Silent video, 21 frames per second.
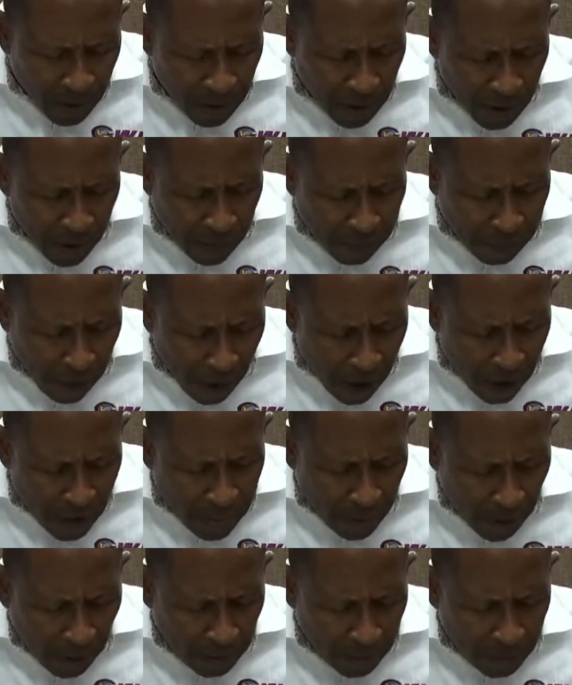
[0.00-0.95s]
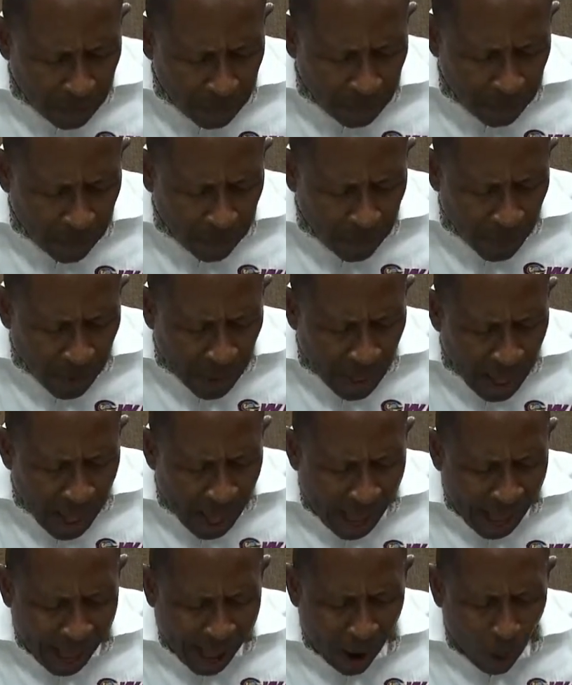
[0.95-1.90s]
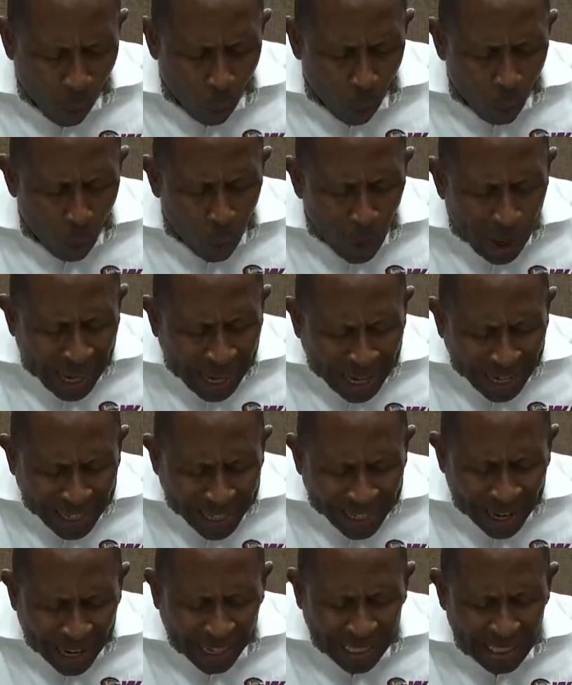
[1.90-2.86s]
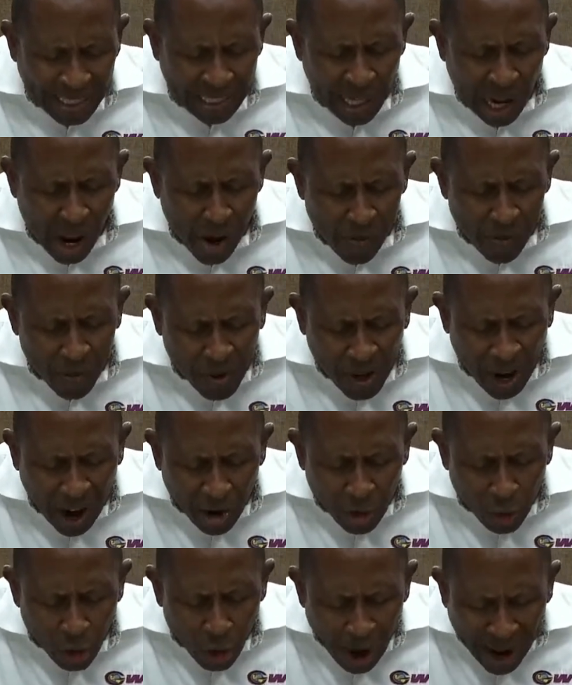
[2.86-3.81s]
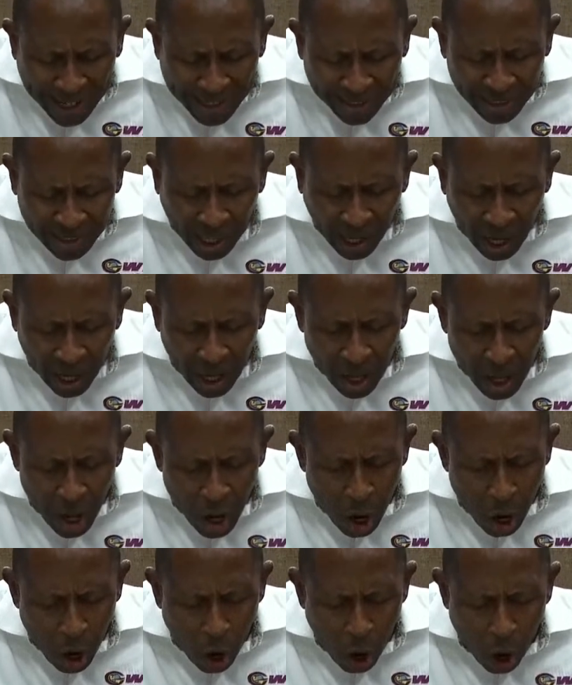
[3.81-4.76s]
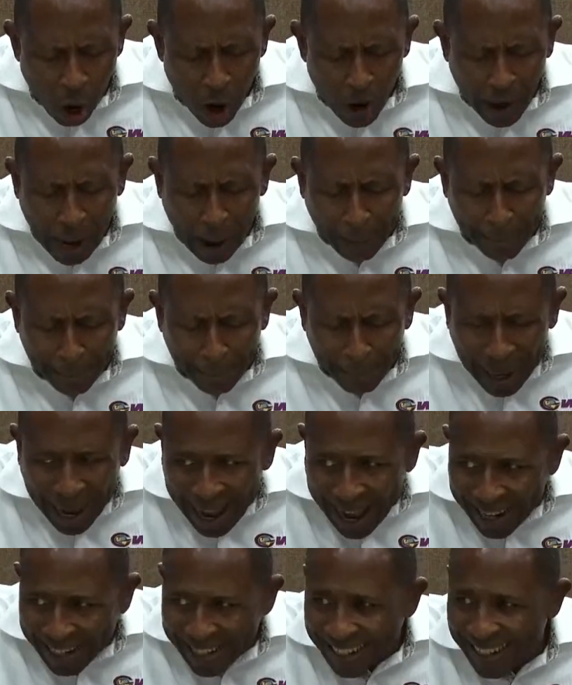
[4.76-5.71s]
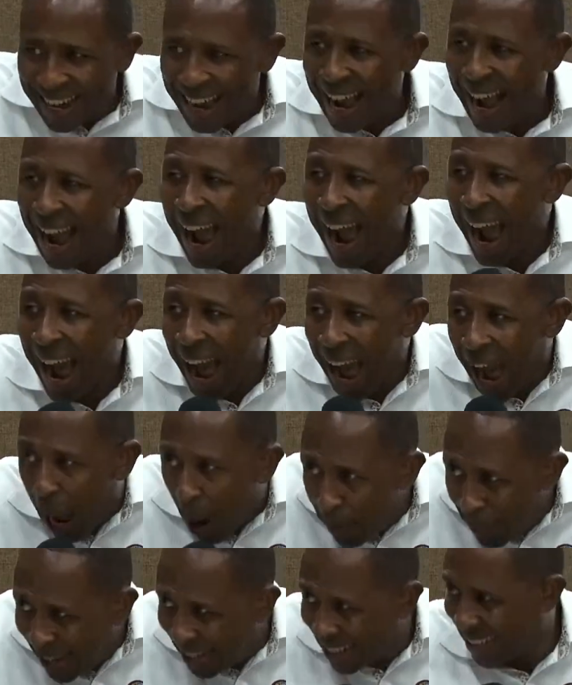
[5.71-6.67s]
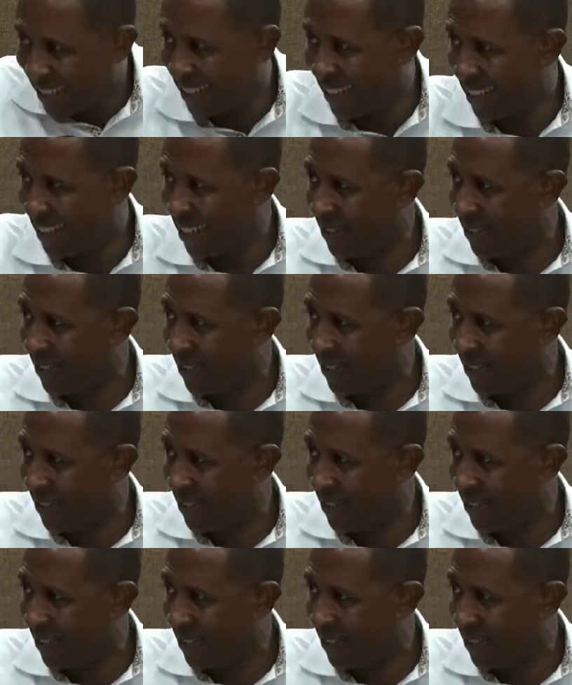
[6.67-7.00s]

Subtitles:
Further, a weakness of character or a bad habit.